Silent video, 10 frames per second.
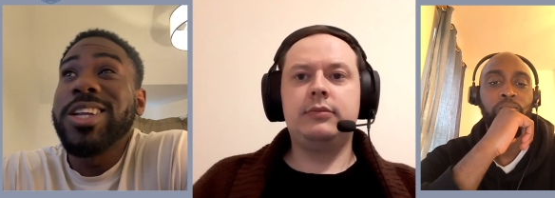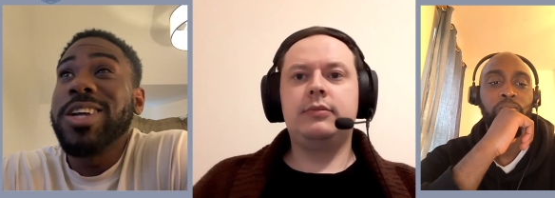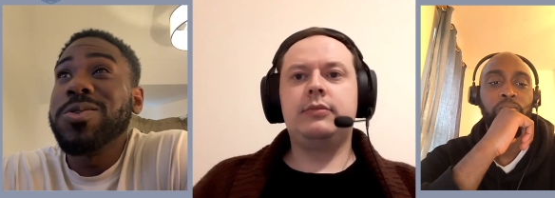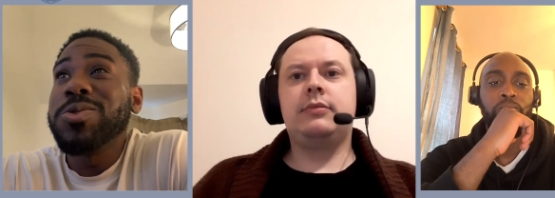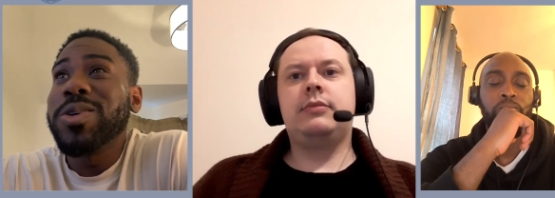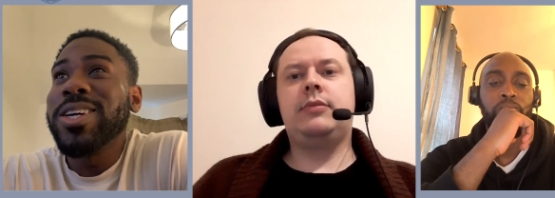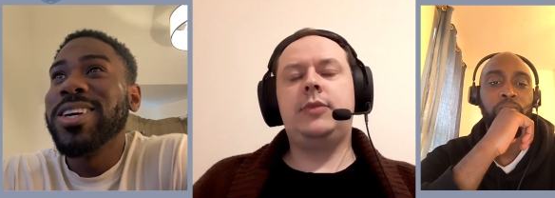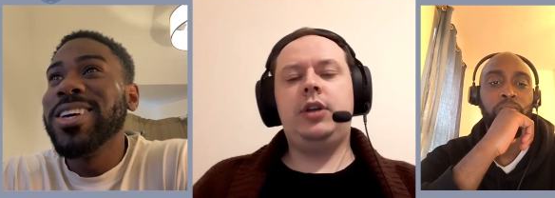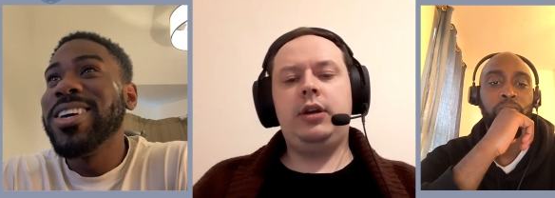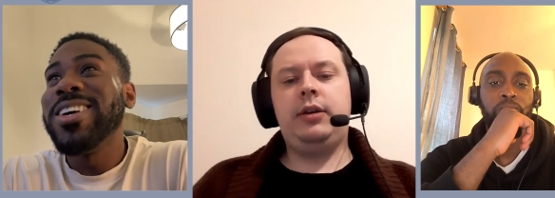Speaker 1: Daniels' way.
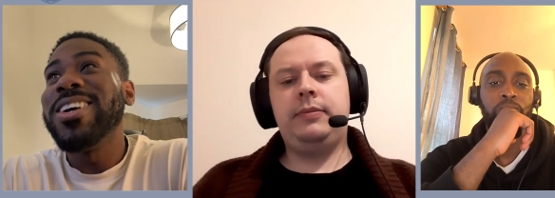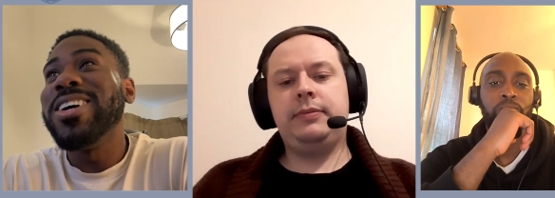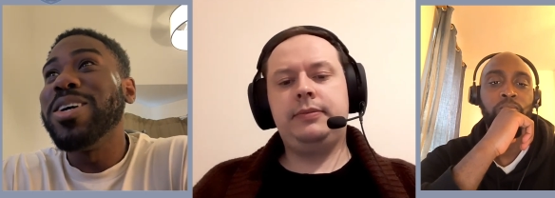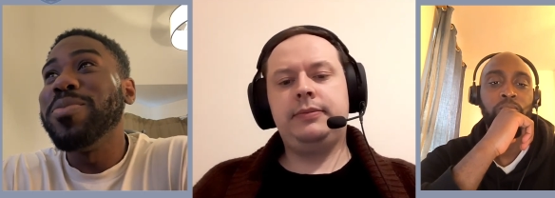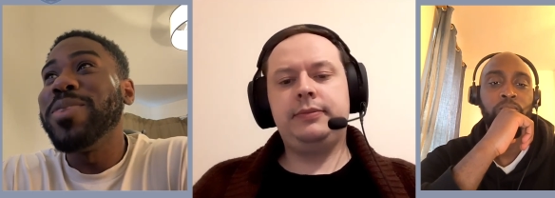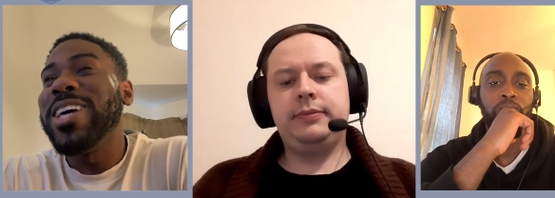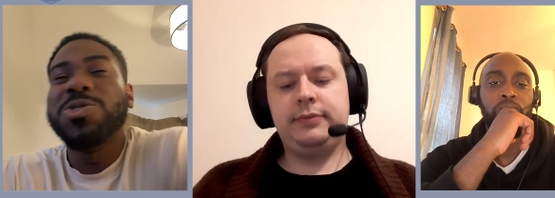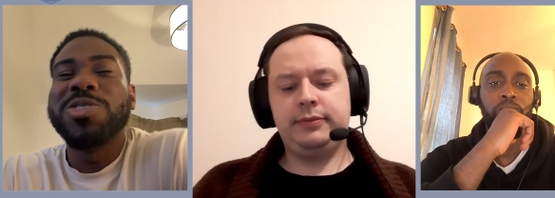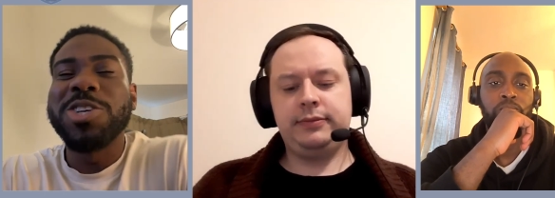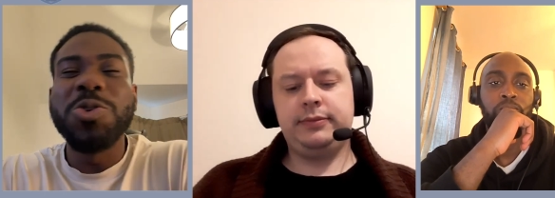Yeah. Um, as
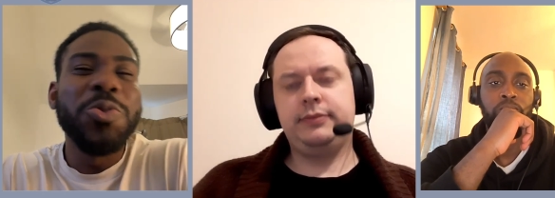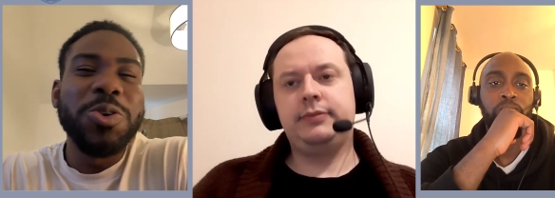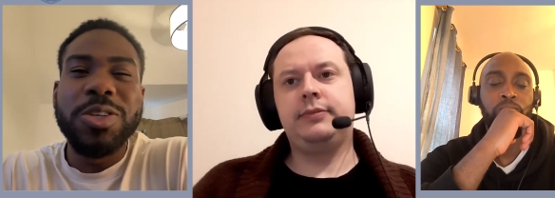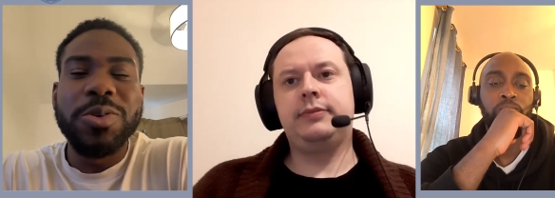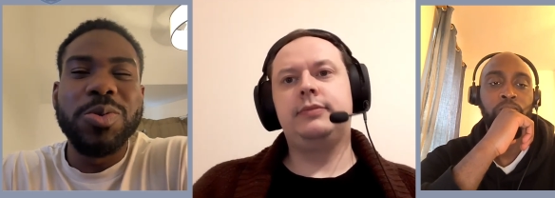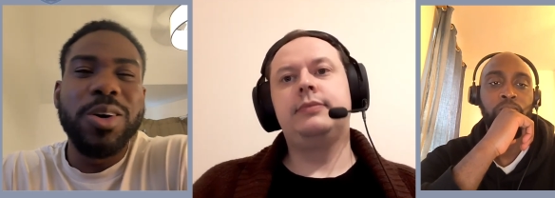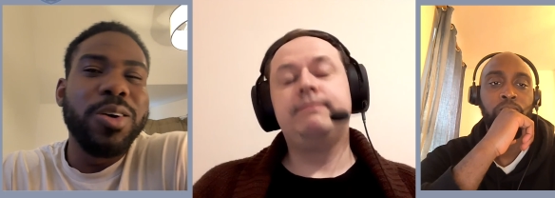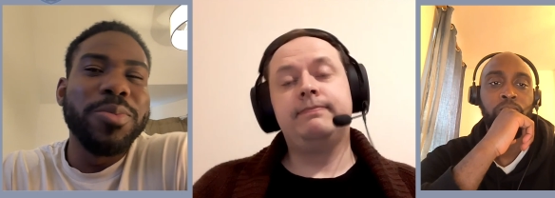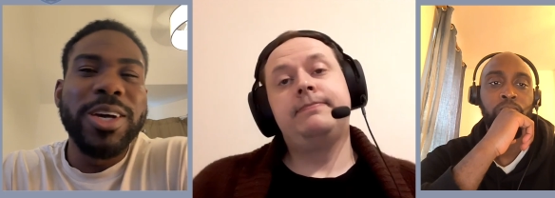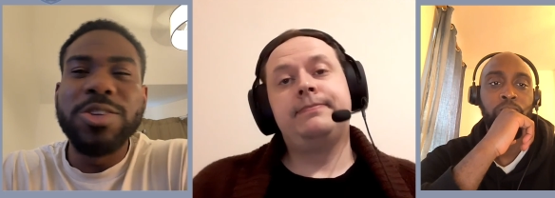you said, you thought so as
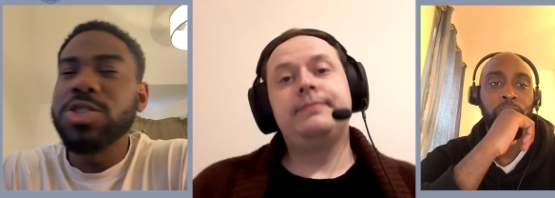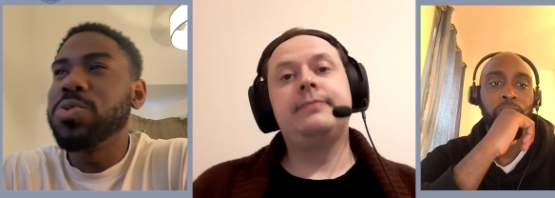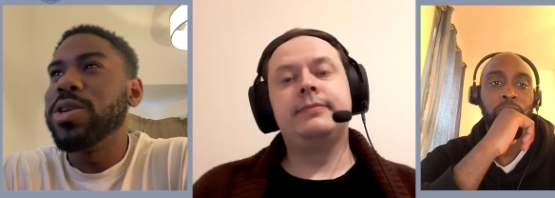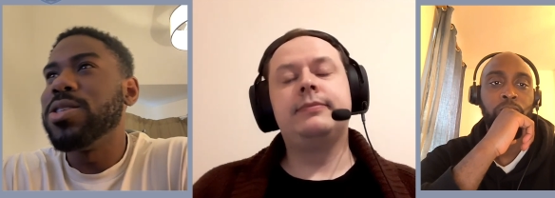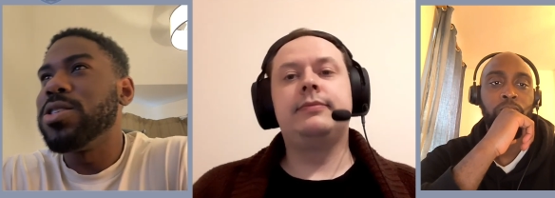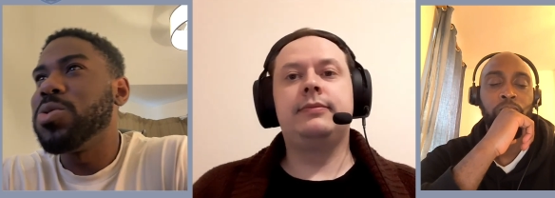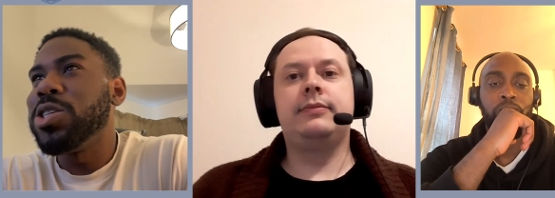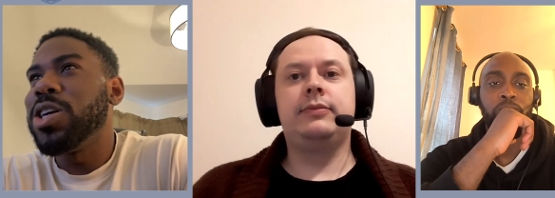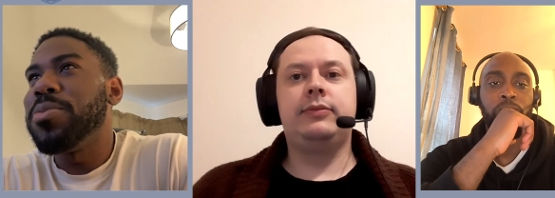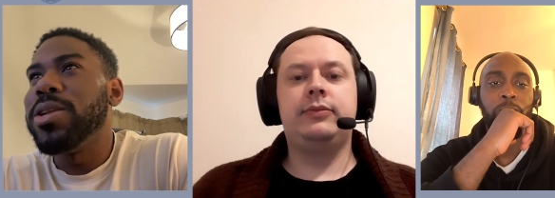well, but you just wanted to
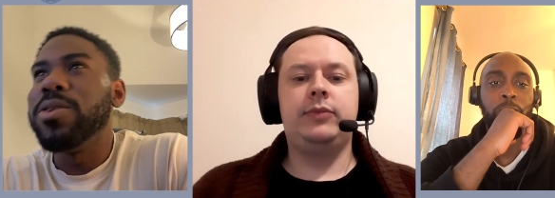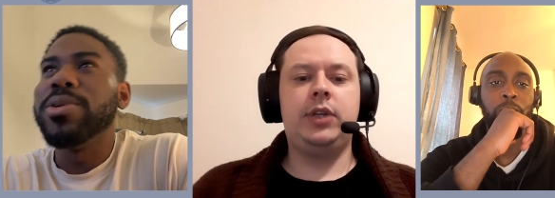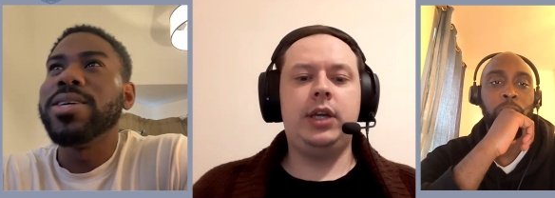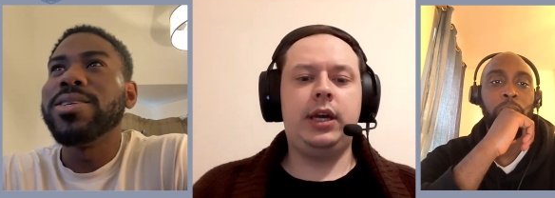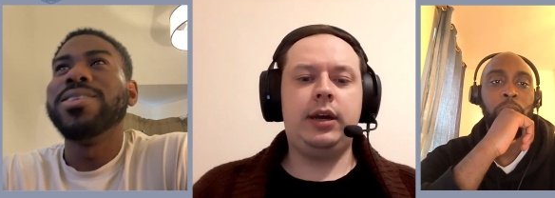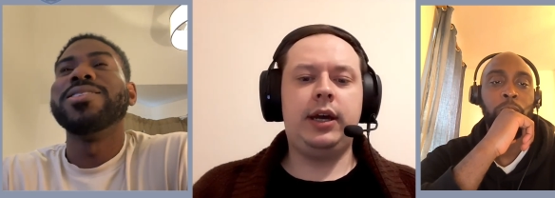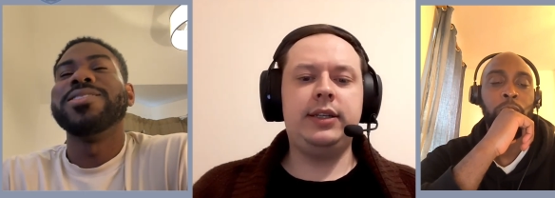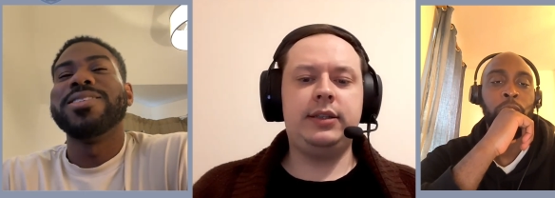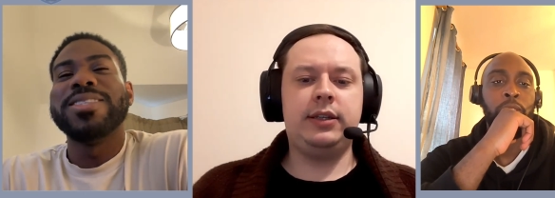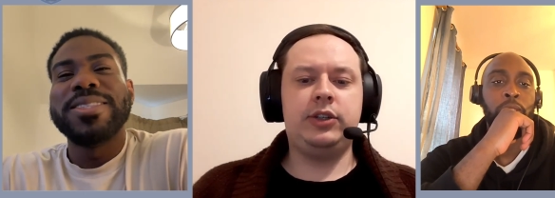switch it up a little
Speaker 2: bit. Yeah, I
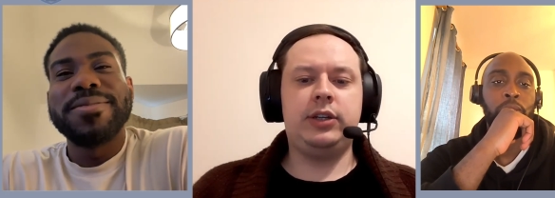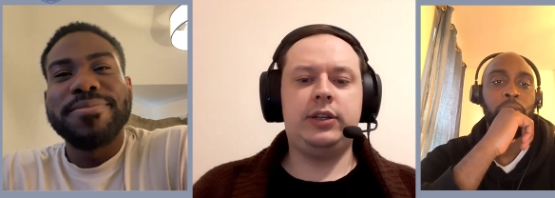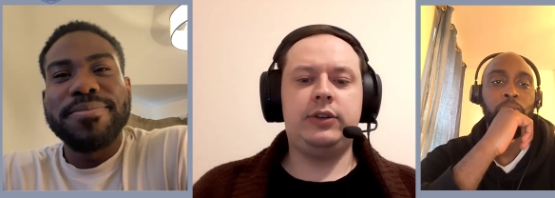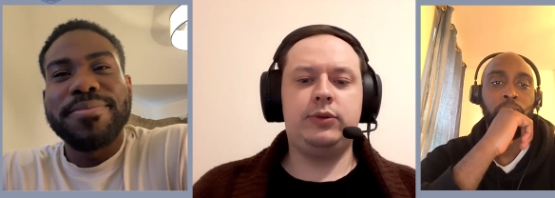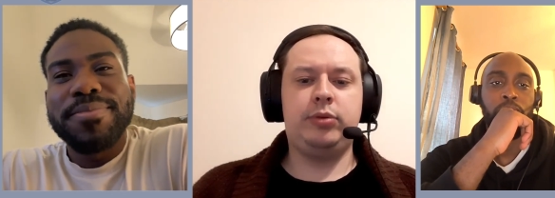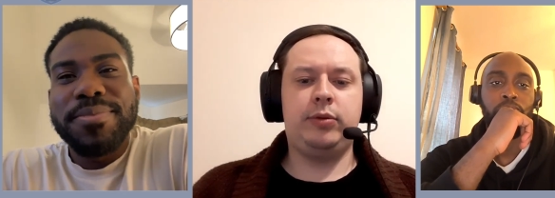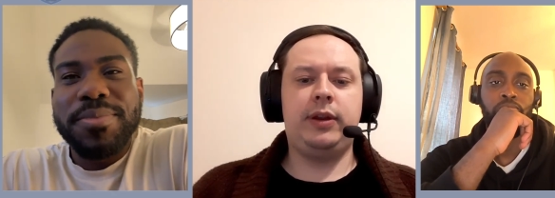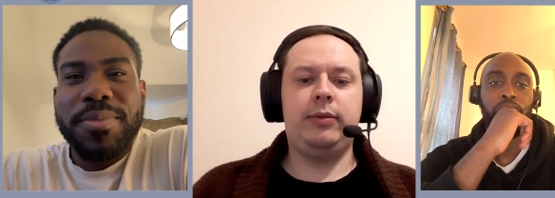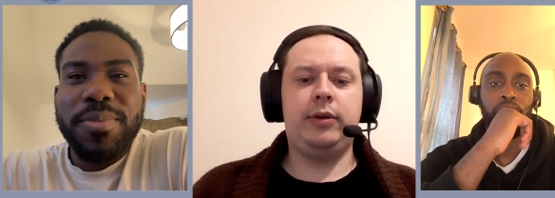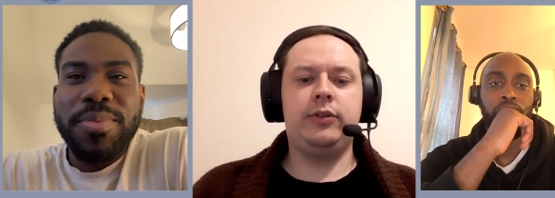did think Jayden Daniels would
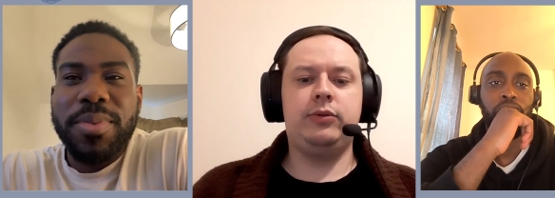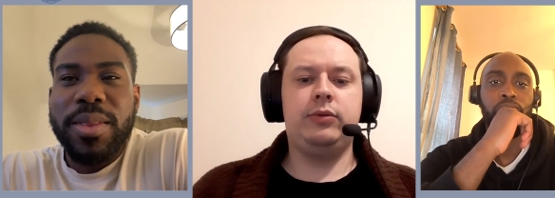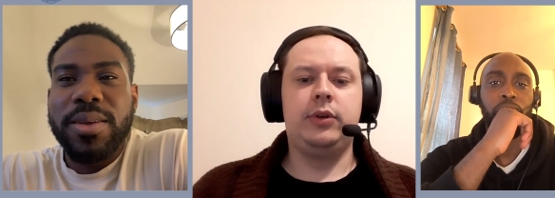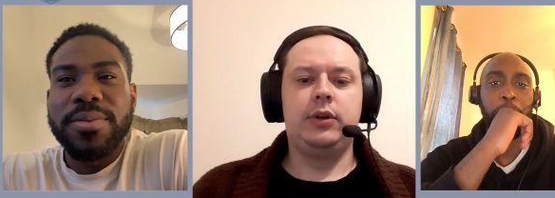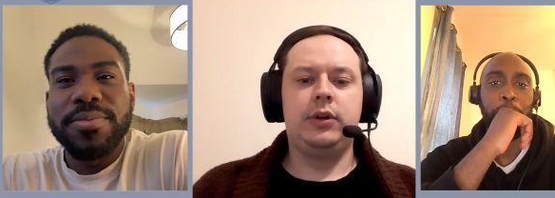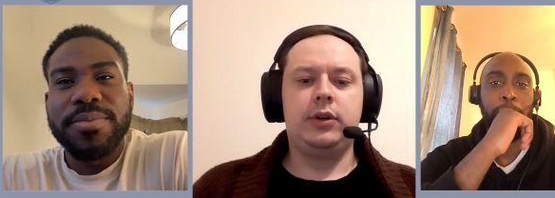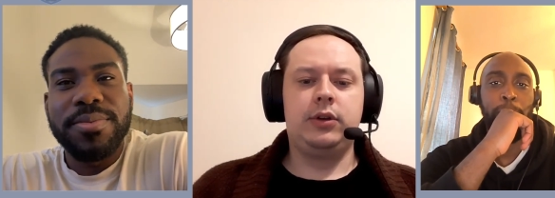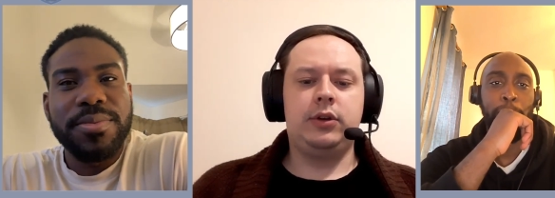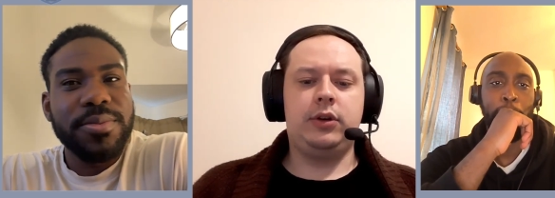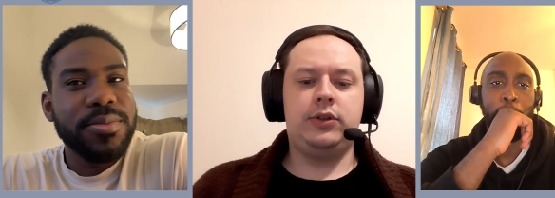probably end up going to
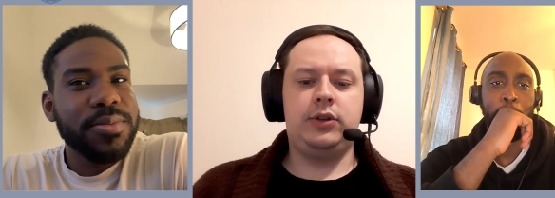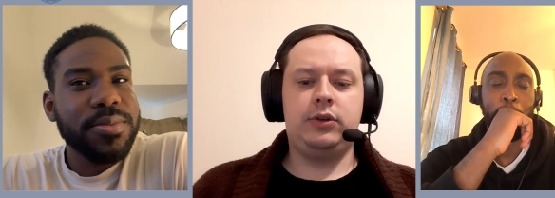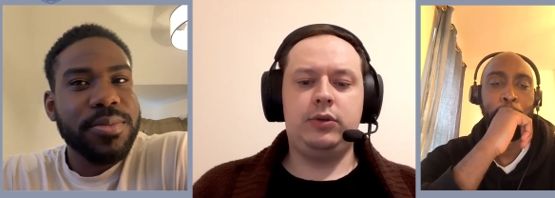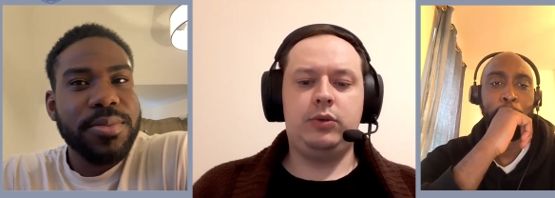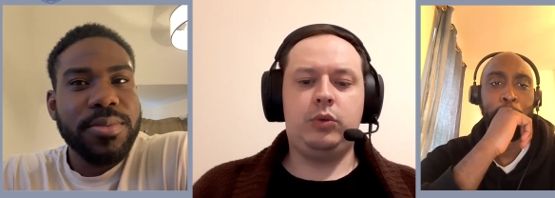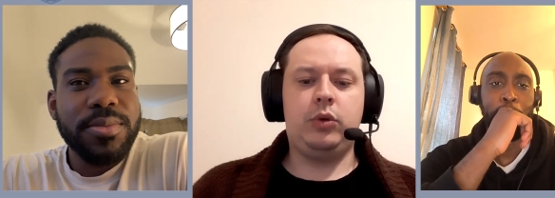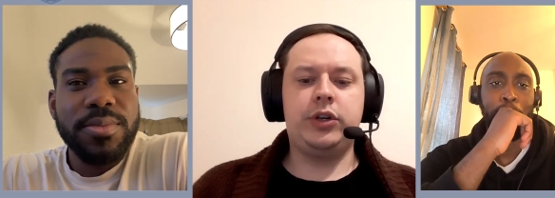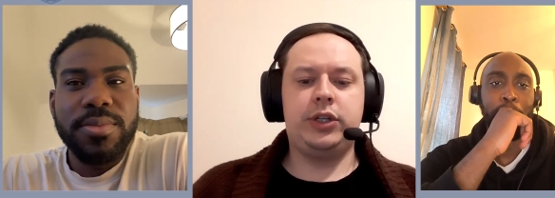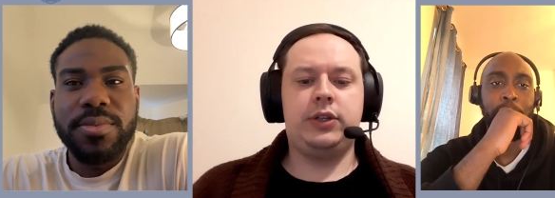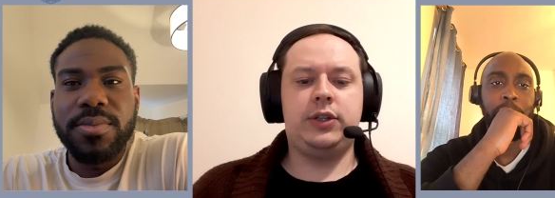going to
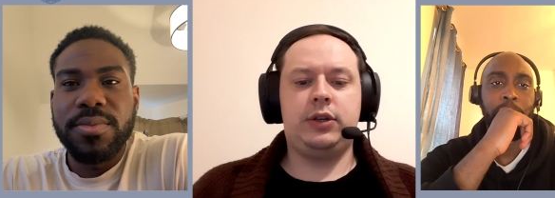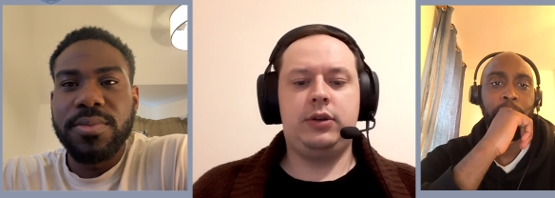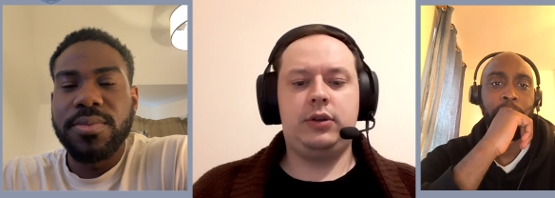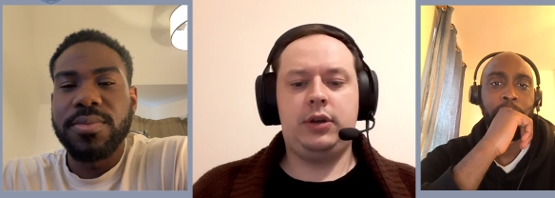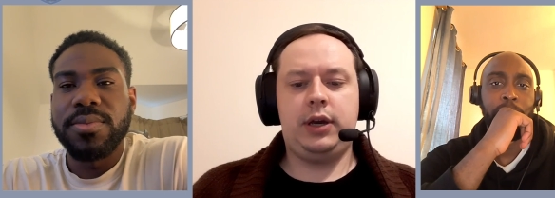Washington.